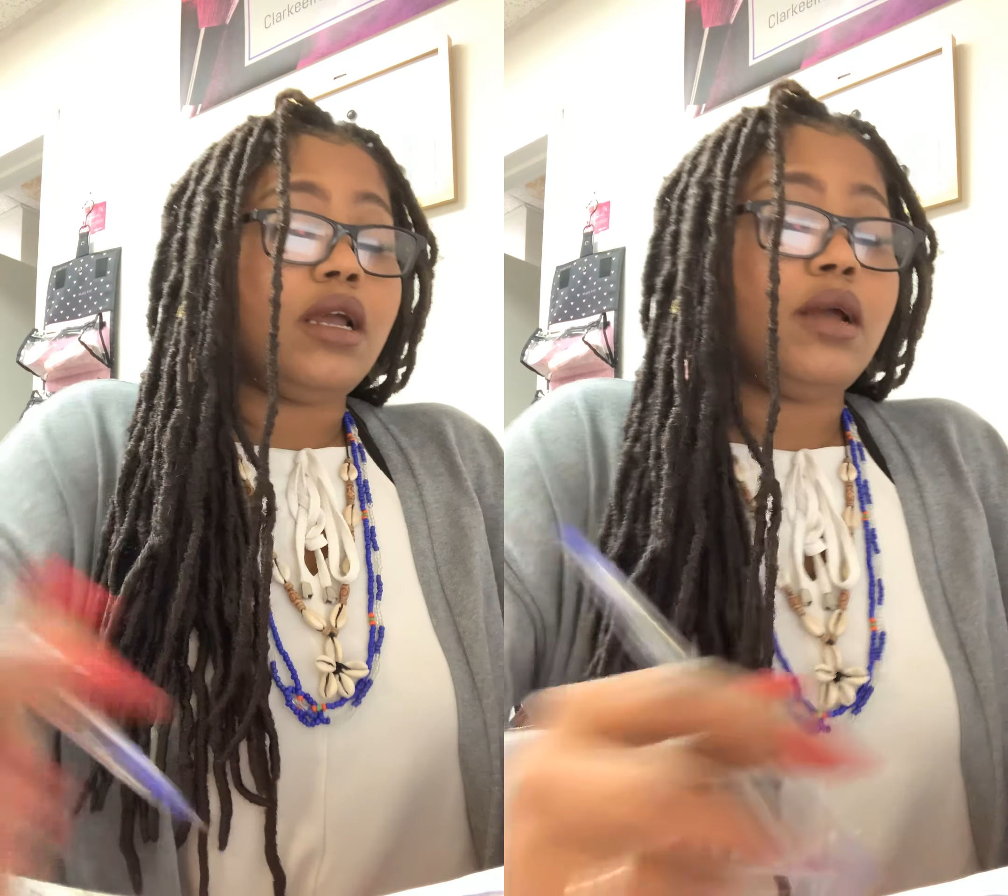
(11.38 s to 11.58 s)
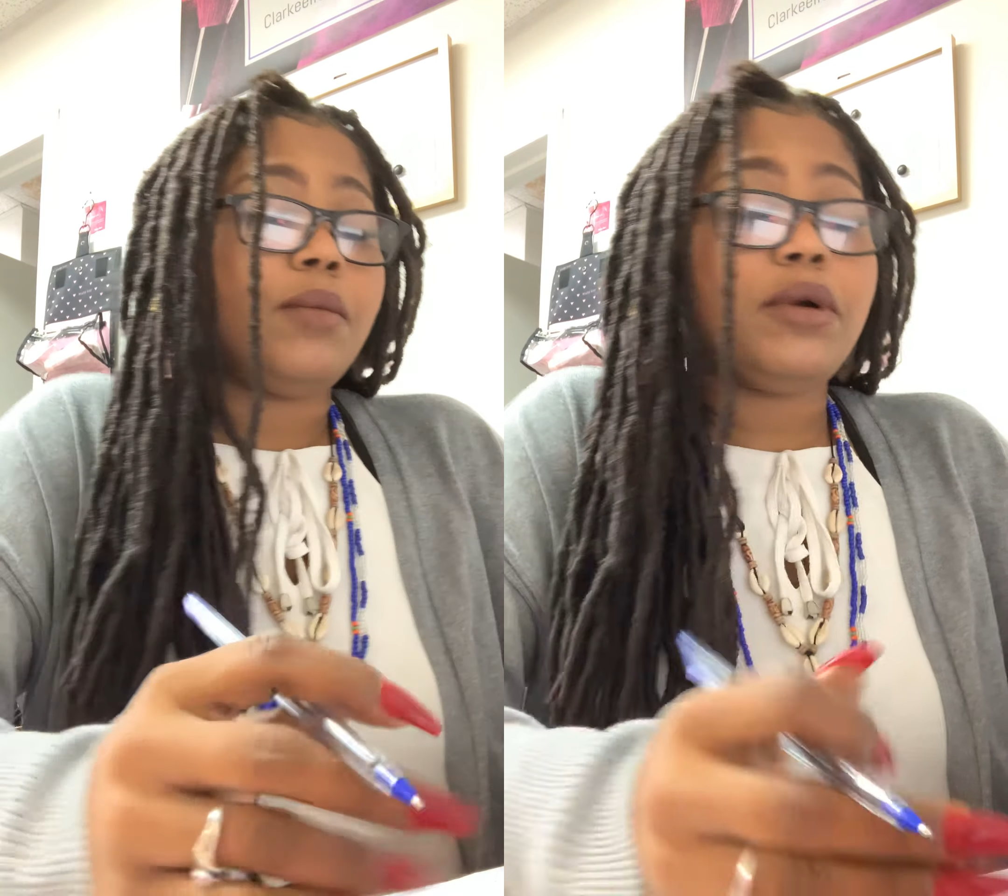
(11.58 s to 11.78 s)

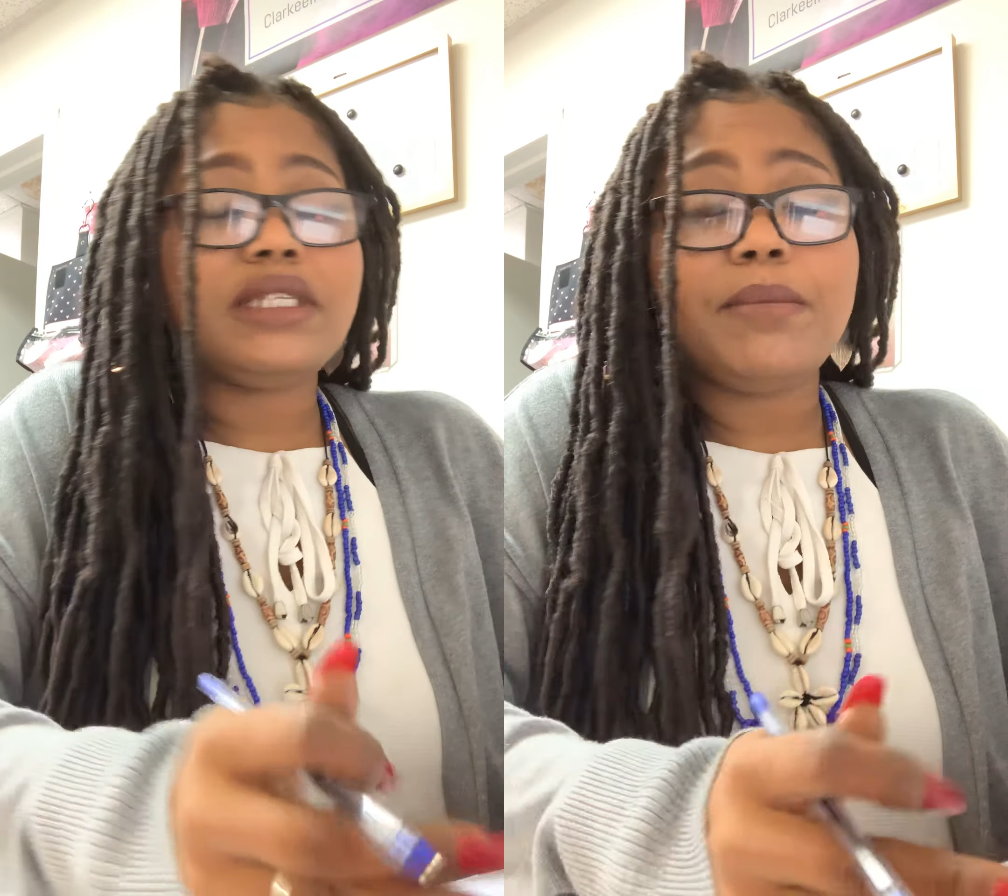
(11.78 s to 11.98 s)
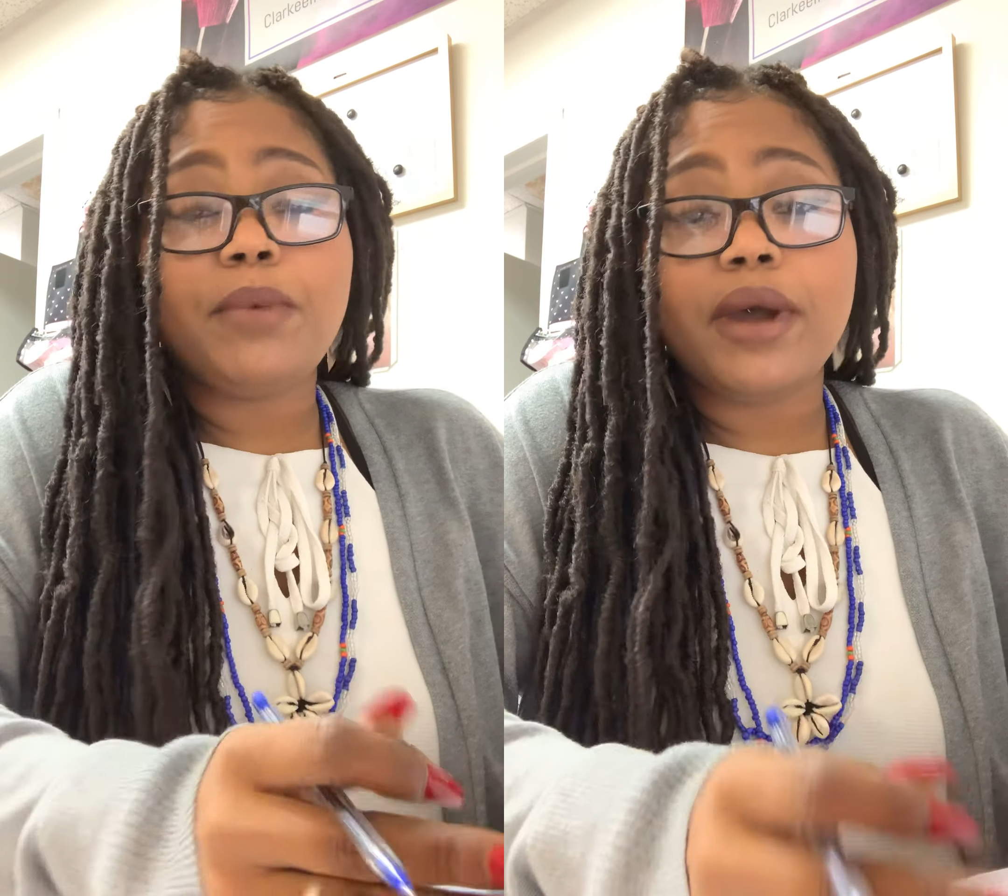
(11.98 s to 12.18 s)

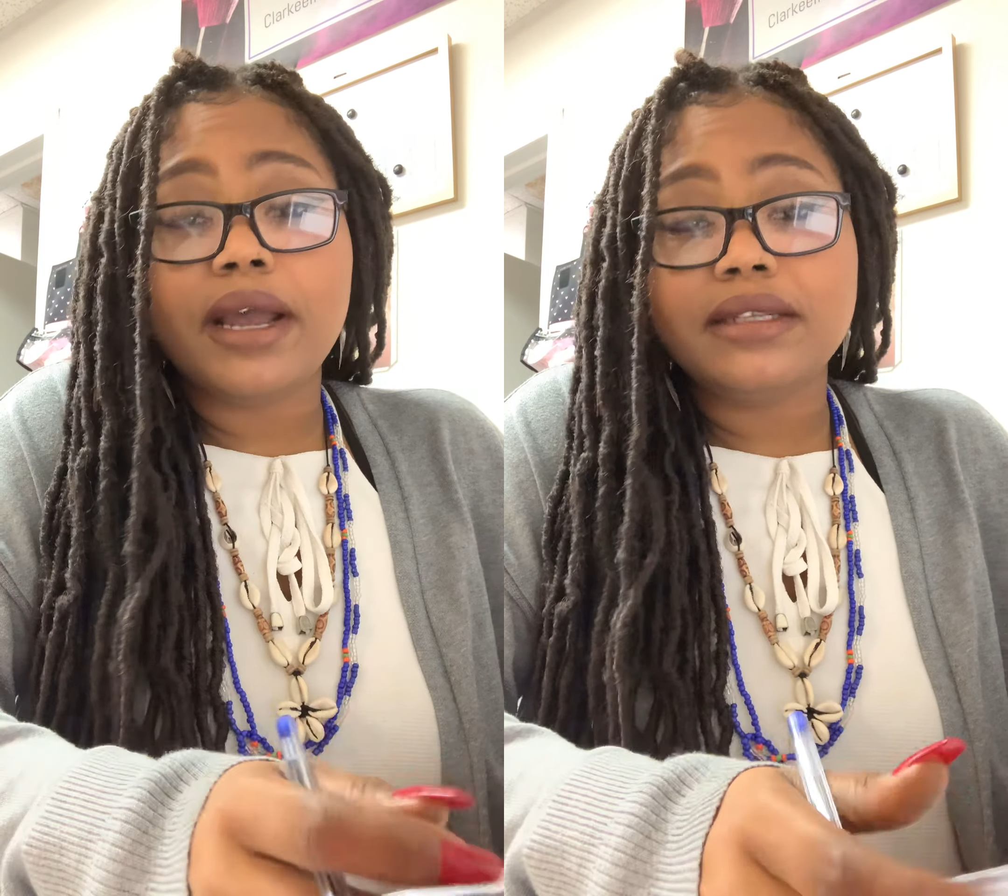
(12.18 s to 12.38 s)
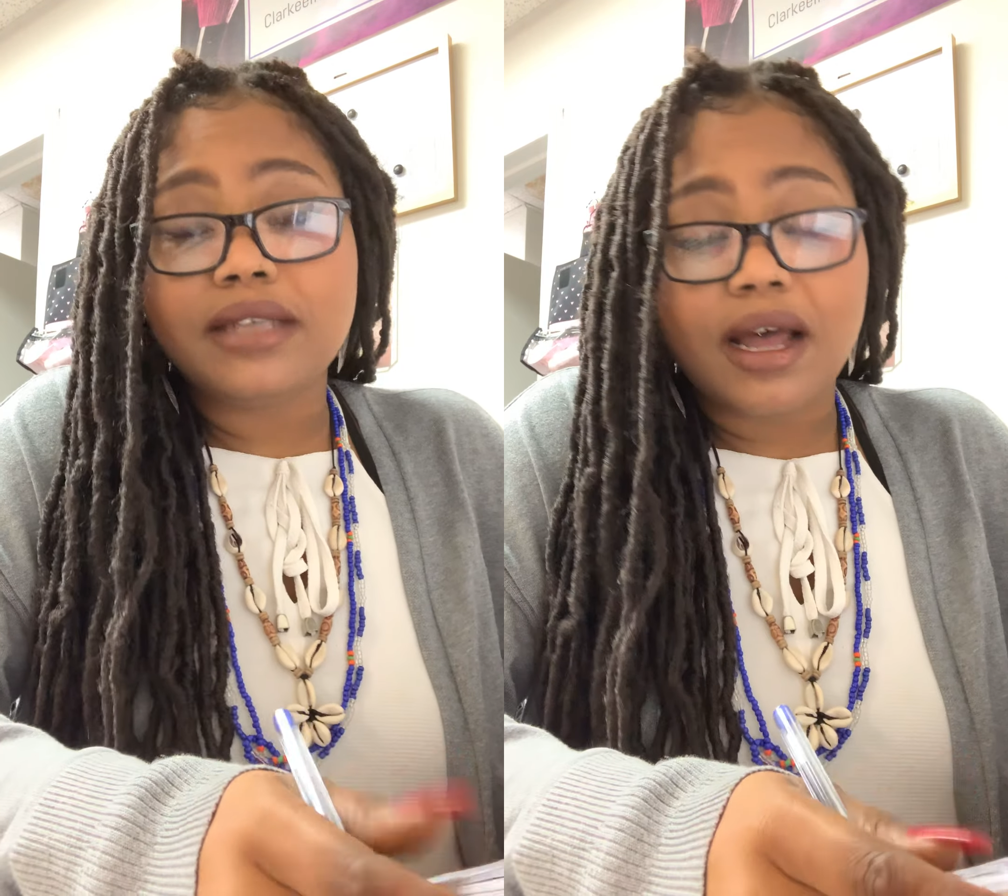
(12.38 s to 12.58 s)
Most
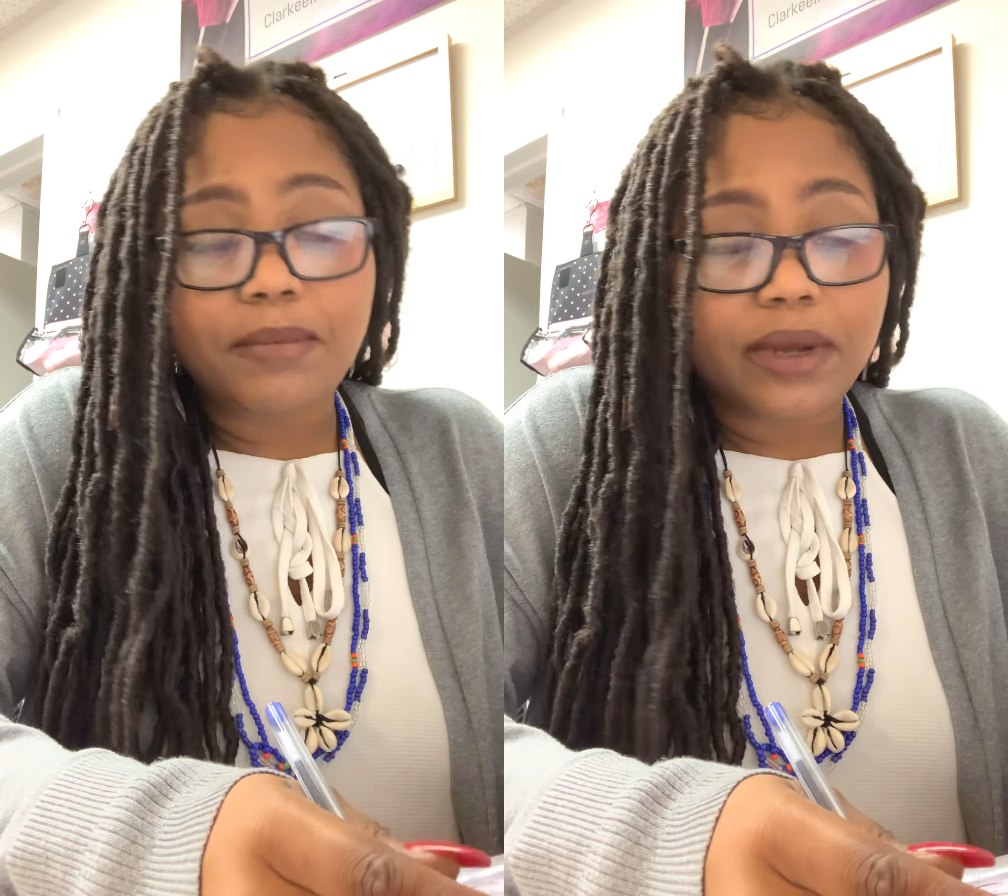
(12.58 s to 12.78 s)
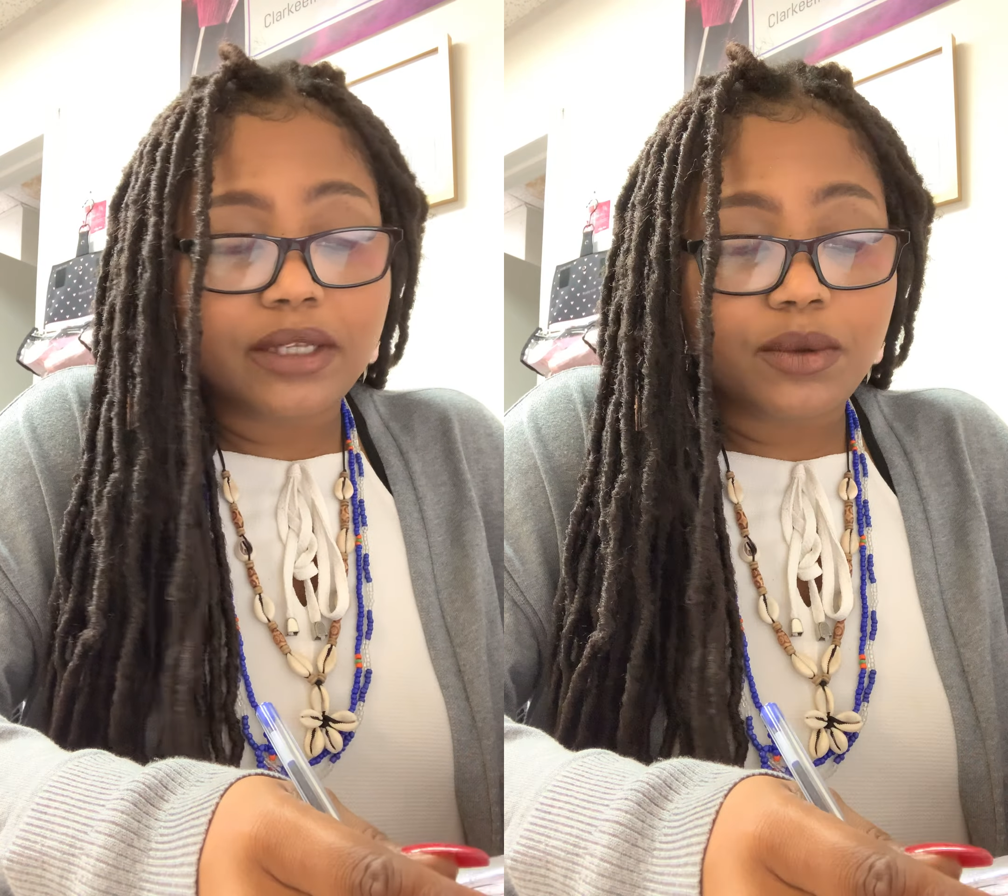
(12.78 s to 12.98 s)
important
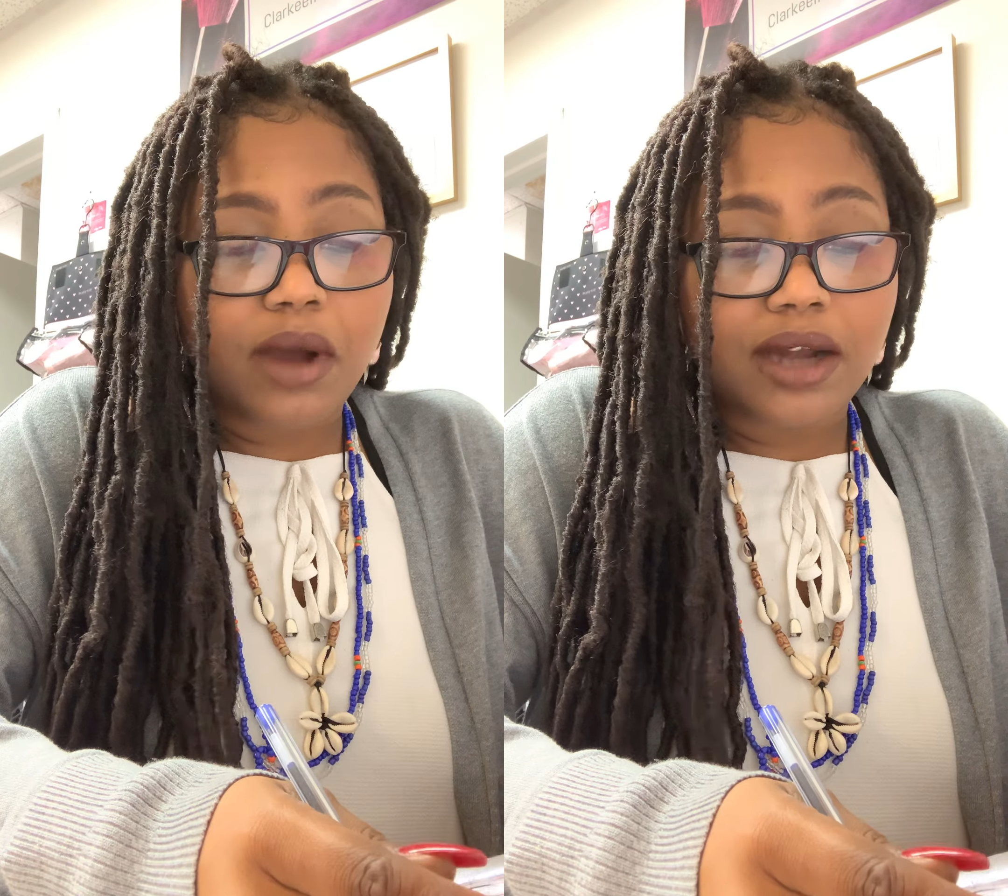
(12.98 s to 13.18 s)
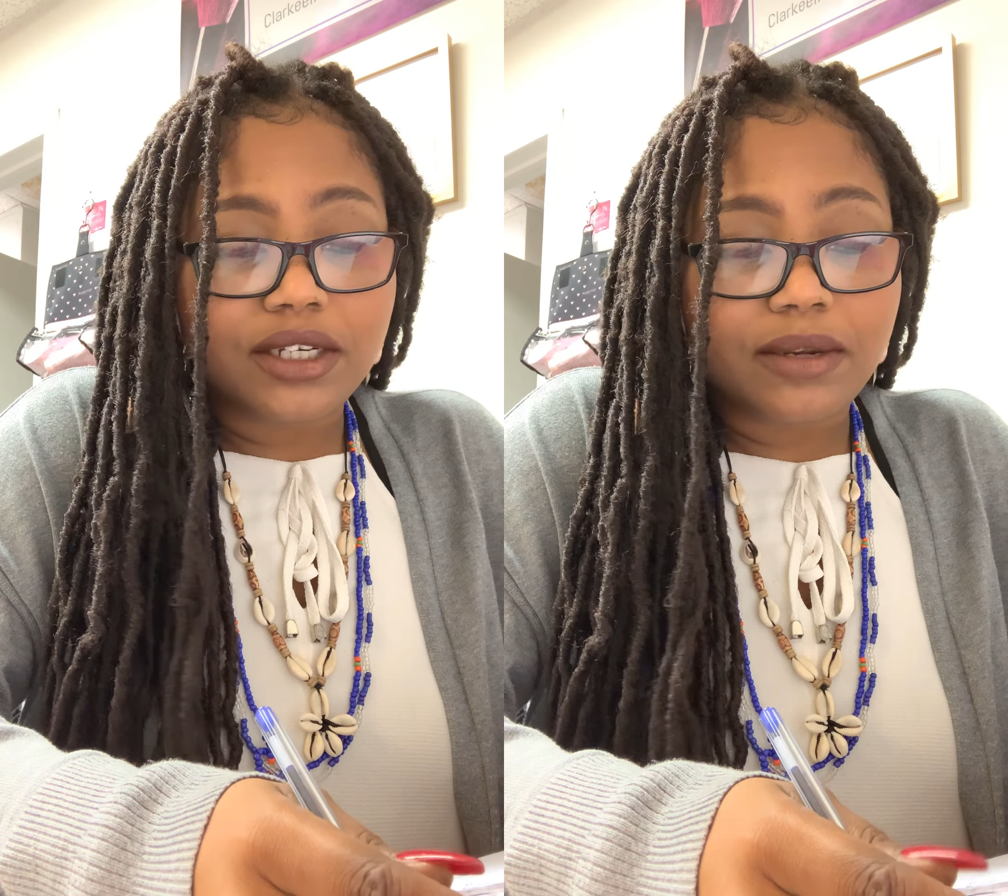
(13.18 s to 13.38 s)
topics
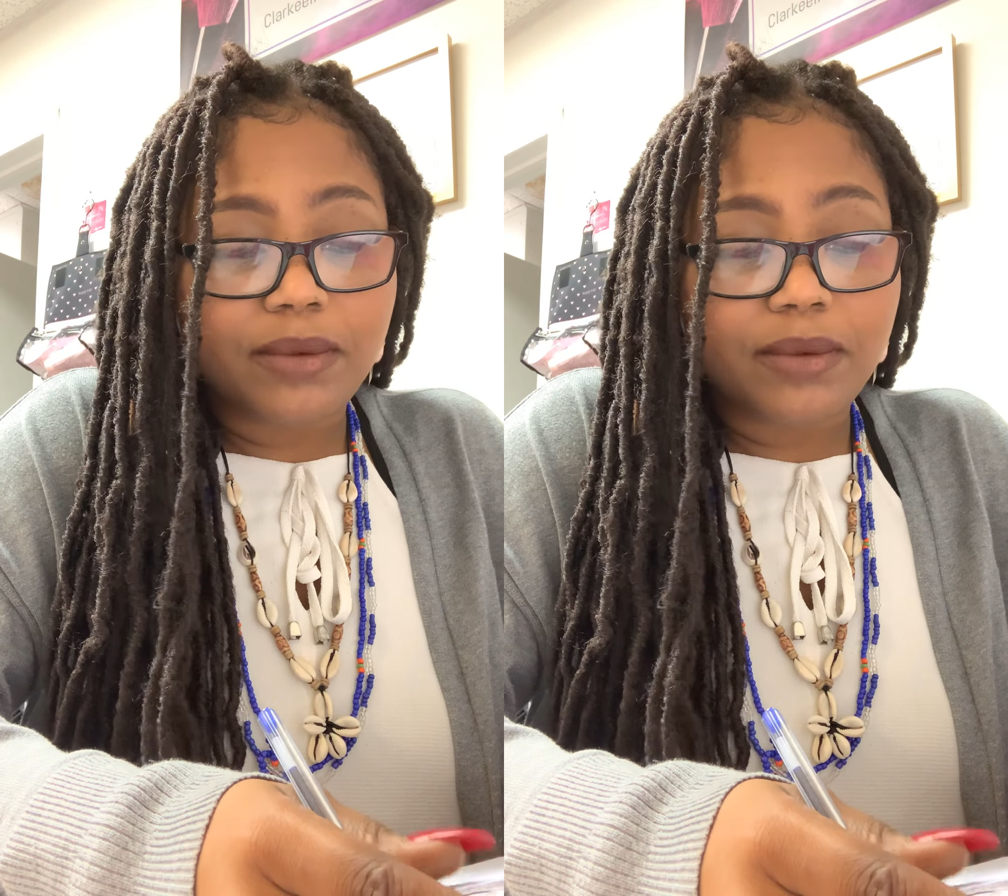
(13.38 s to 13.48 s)
will actually